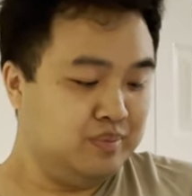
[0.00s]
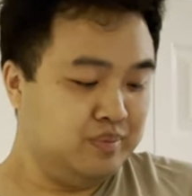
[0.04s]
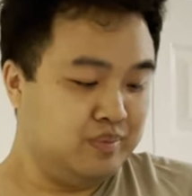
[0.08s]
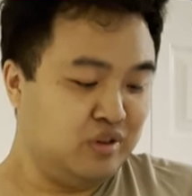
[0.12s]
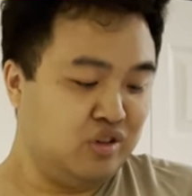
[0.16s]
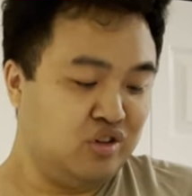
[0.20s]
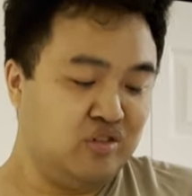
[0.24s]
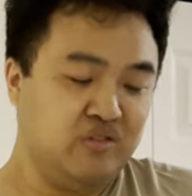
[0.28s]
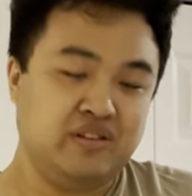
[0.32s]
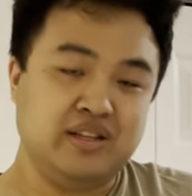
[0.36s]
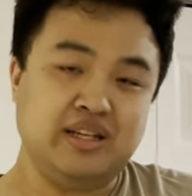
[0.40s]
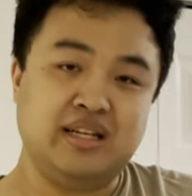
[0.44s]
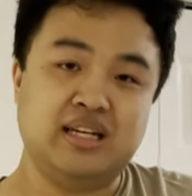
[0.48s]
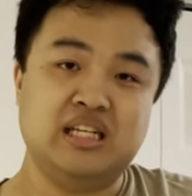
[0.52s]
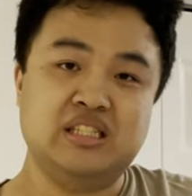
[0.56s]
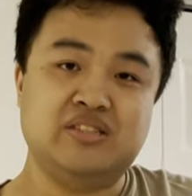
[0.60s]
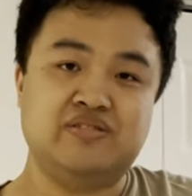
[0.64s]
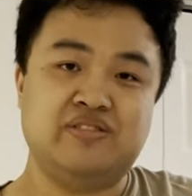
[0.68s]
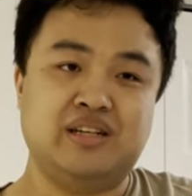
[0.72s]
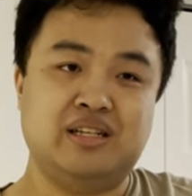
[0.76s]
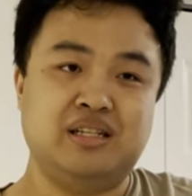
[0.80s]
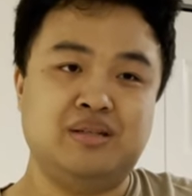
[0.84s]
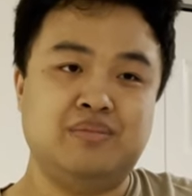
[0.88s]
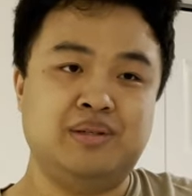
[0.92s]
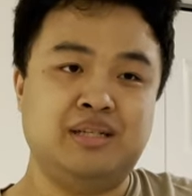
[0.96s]
Hopefully you guys
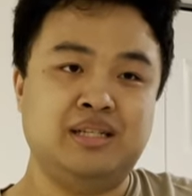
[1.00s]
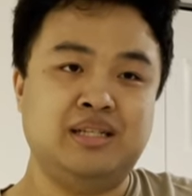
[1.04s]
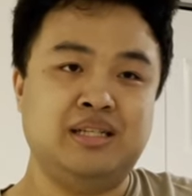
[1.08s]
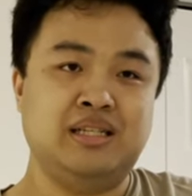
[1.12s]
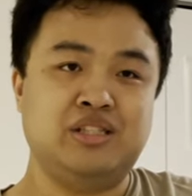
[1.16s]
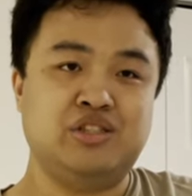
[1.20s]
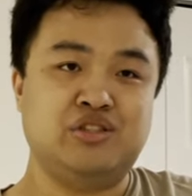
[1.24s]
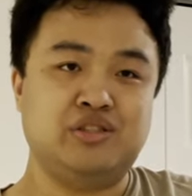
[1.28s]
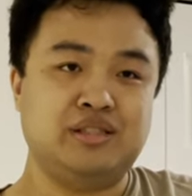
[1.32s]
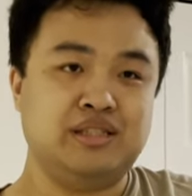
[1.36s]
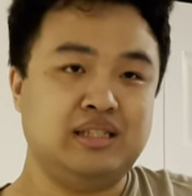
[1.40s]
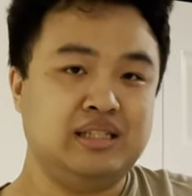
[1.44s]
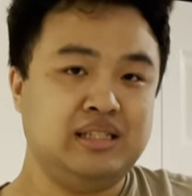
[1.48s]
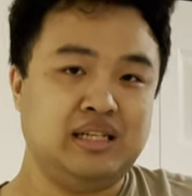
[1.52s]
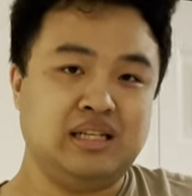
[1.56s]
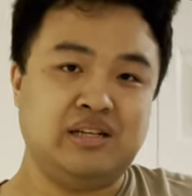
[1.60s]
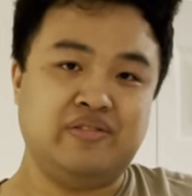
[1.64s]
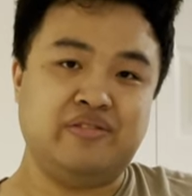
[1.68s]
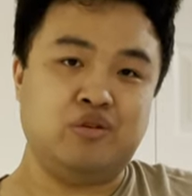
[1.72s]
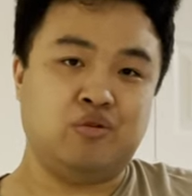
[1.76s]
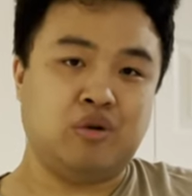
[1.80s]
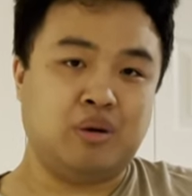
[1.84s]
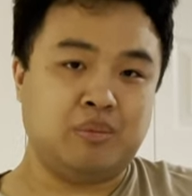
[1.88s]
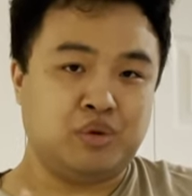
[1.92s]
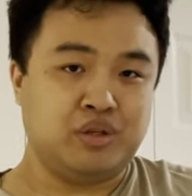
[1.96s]
found it to be interesting, and if
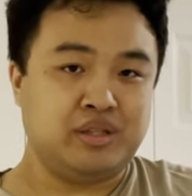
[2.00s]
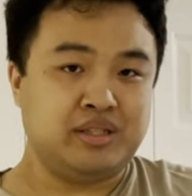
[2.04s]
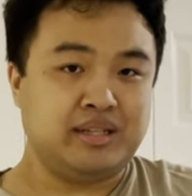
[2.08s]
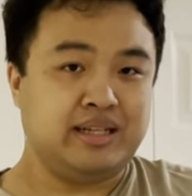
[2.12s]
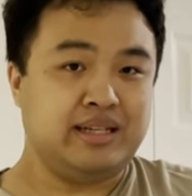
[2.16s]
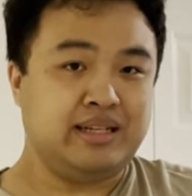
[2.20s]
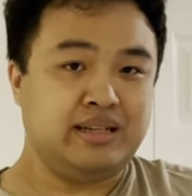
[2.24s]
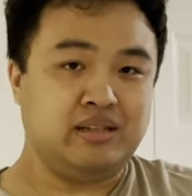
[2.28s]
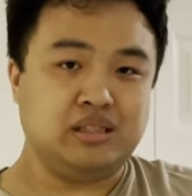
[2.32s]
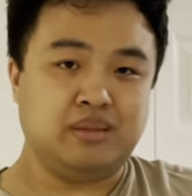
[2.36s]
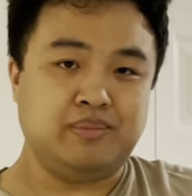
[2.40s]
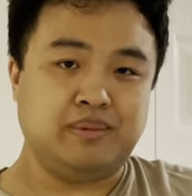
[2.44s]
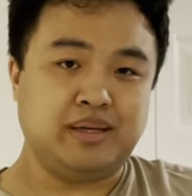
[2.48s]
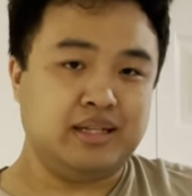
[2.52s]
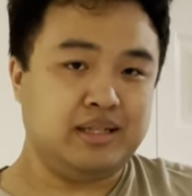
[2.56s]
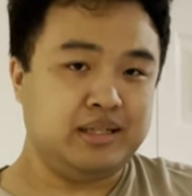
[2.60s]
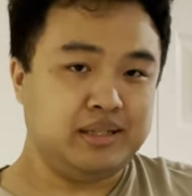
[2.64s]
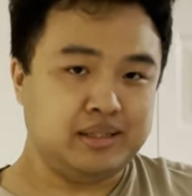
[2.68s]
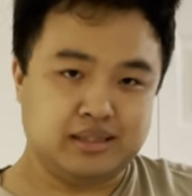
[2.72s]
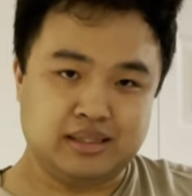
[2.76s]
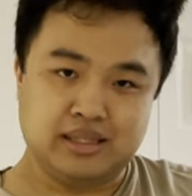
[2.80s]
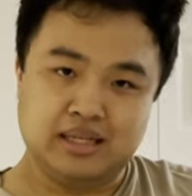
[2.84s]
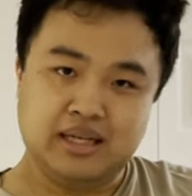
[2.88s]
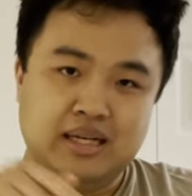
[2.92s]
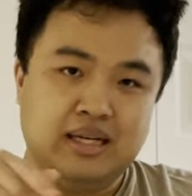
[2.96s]
you want more details about
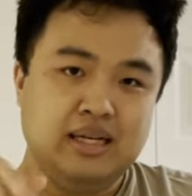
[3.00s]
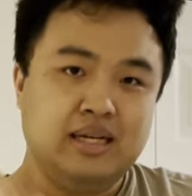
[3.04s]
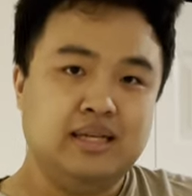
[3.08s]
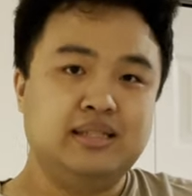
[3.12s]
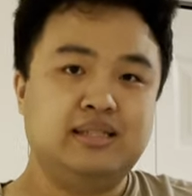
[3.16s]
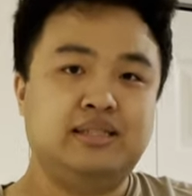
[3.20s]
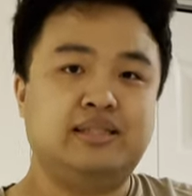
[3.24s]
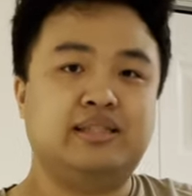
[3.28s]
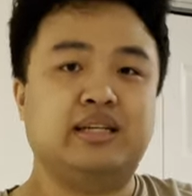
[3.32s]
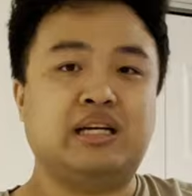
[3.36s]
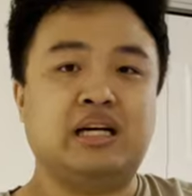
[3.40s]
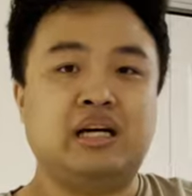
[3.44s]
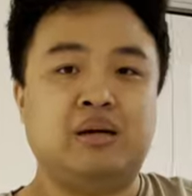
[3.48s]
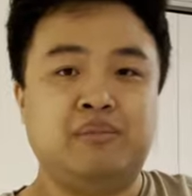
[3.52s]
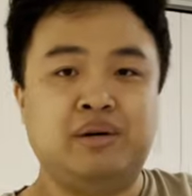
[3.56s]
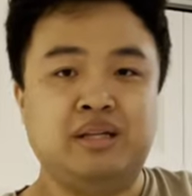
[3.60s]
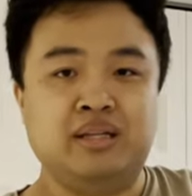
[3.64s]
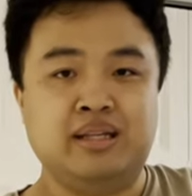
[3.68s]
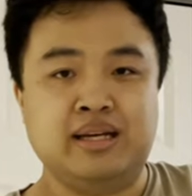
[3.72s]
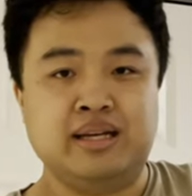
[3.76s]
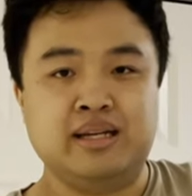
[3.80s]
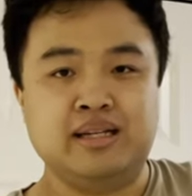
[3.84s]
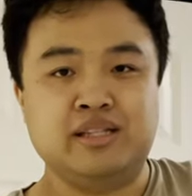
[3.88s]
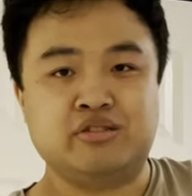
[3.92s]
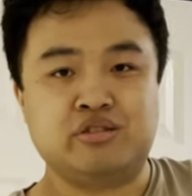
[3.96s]
this, check out my
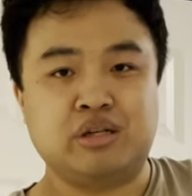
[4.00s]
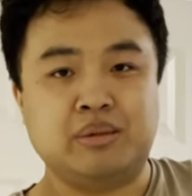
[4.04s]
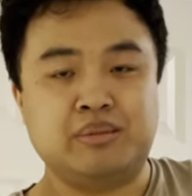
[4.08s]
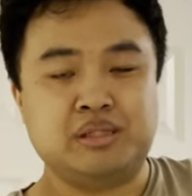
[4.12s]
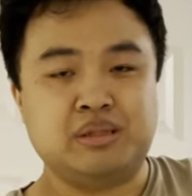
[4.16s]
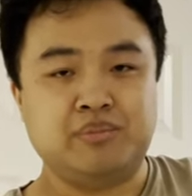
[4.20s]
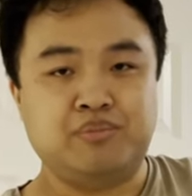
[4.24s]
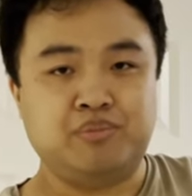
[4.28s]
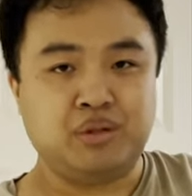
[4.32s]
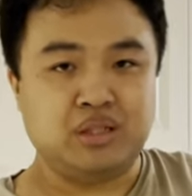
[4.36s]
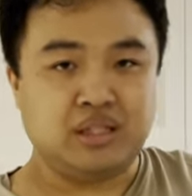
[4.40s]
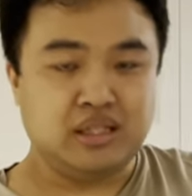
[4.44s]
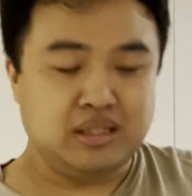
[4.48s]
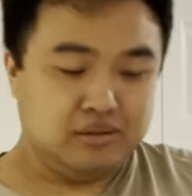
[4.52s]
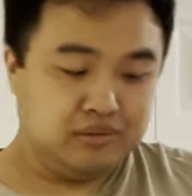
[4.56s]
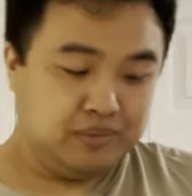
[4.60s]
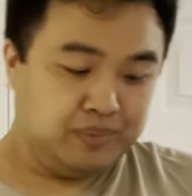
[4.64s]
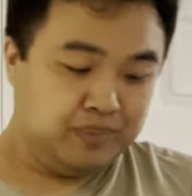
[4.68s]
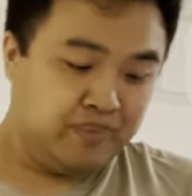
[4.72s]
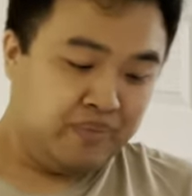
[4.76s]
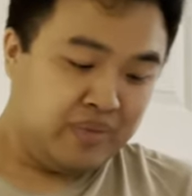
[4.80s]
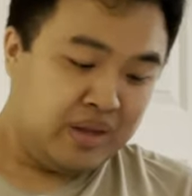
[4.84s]
link in the description below.